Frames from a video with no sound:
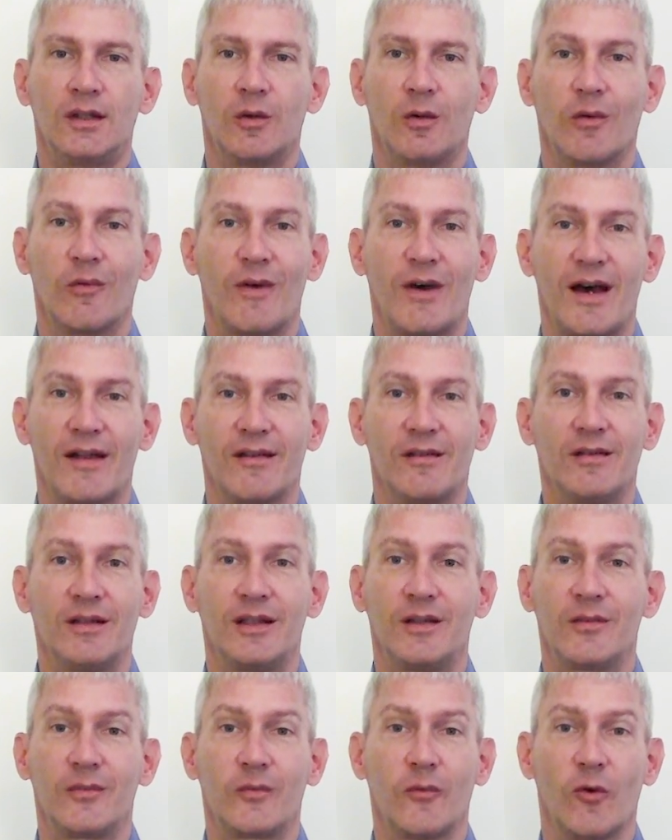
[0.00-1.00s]
Or rather,
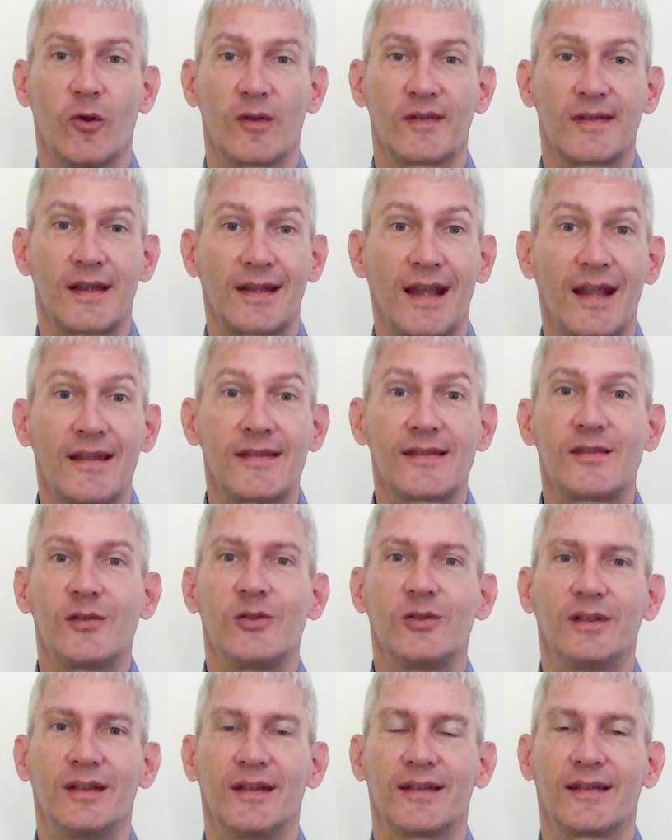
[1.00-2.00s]
it works against
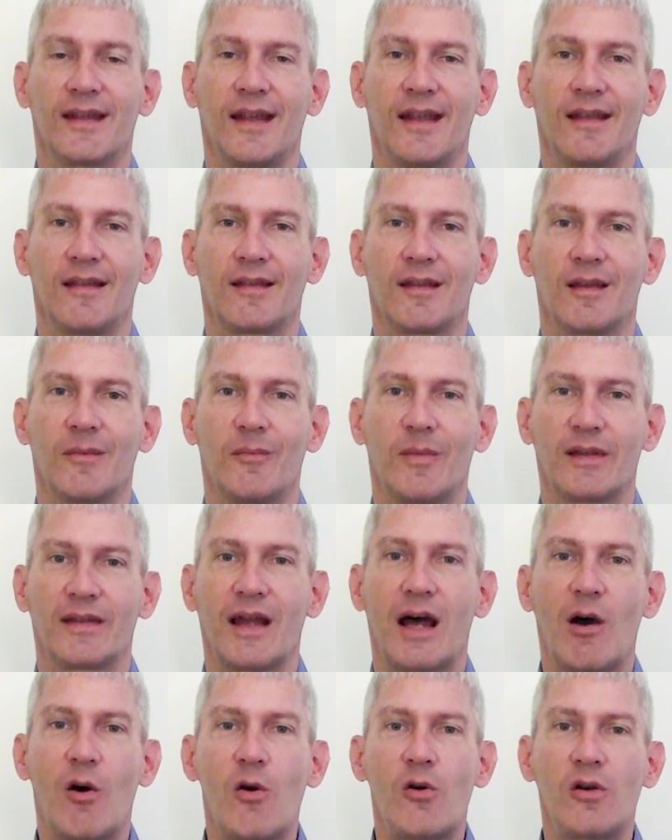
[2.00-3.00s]
you in this case. But
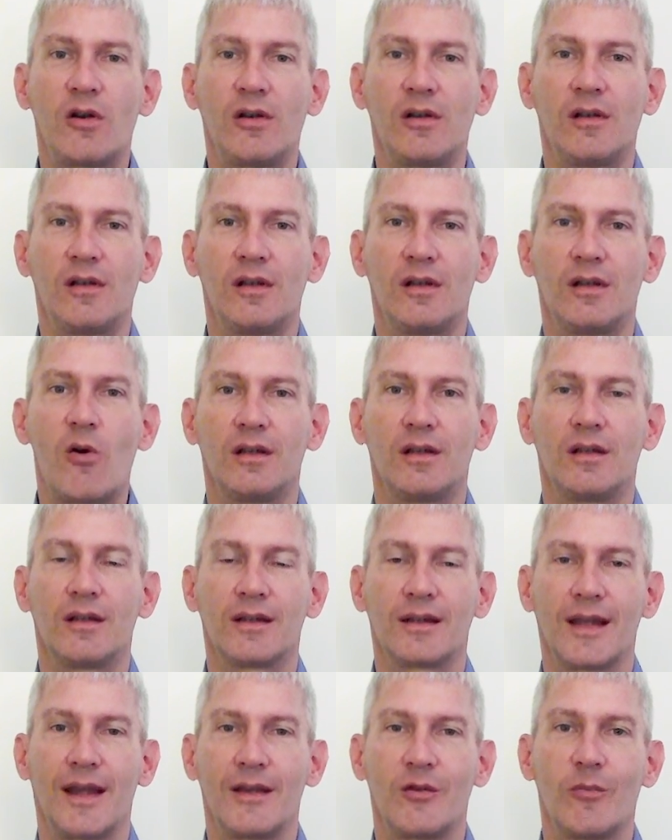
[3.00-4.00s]
how
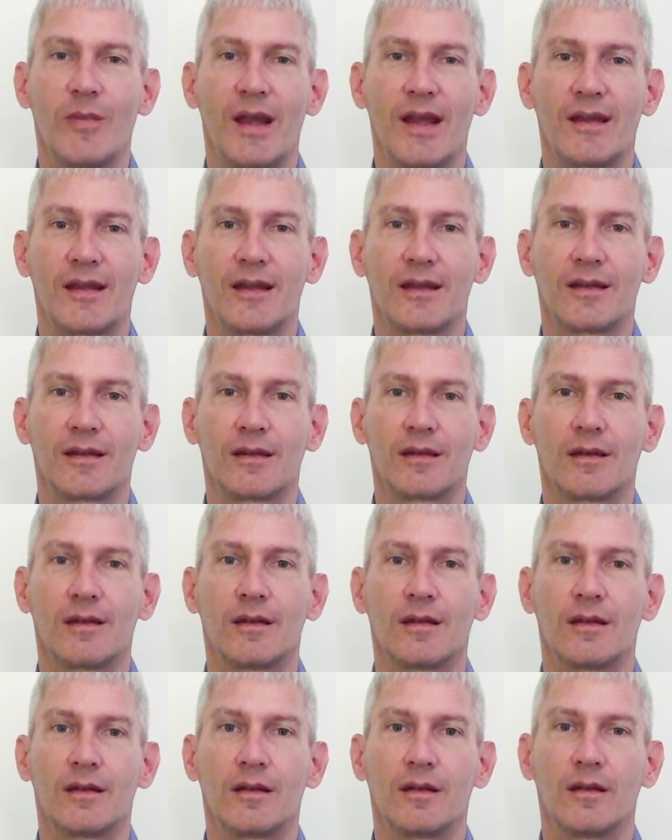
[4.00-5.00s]
can you make it
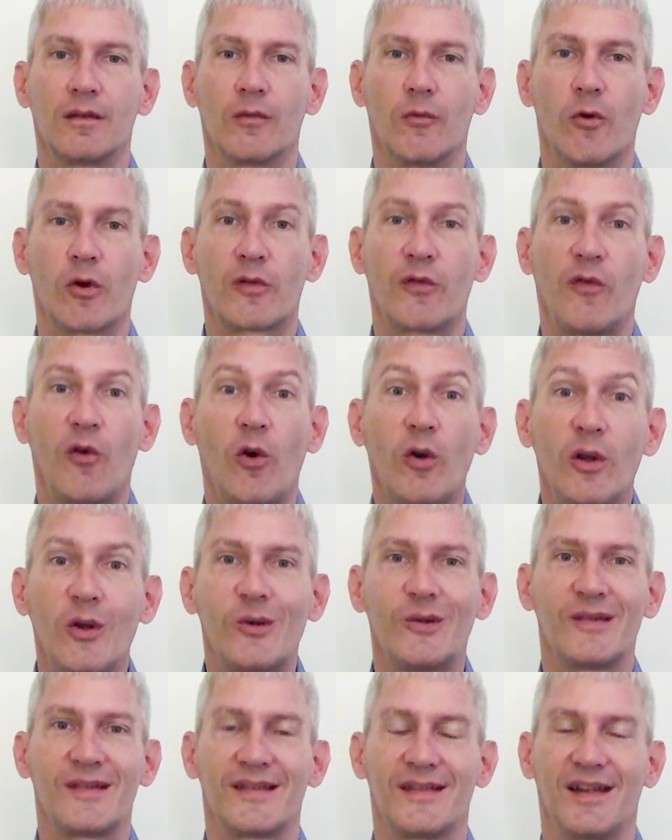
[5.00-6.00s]
work for
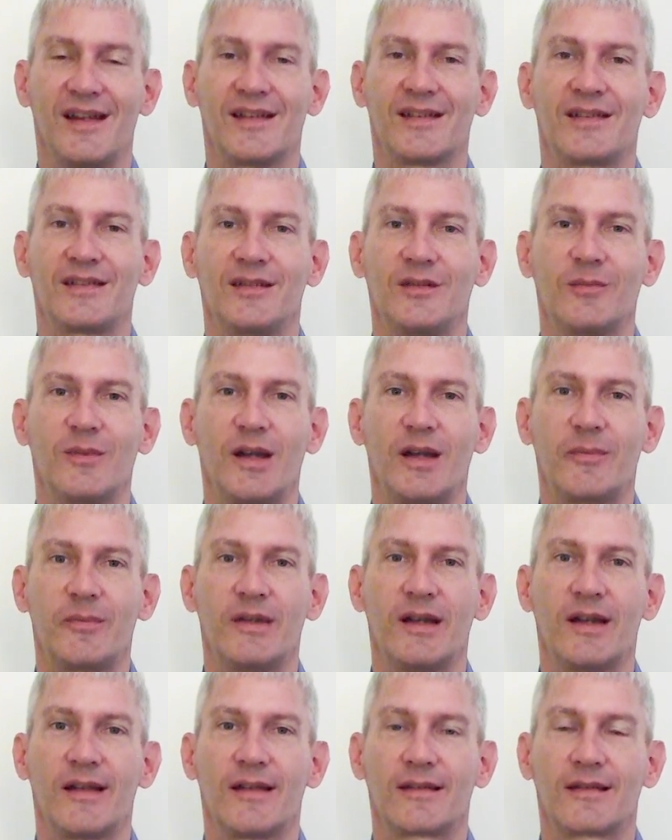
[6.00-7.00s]
you instead, you might
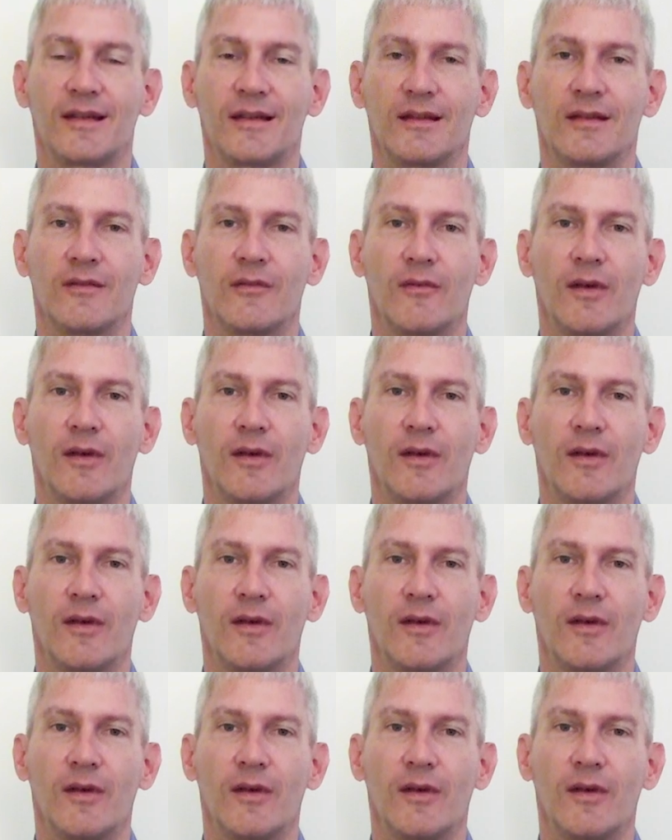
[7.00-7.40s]
be asking?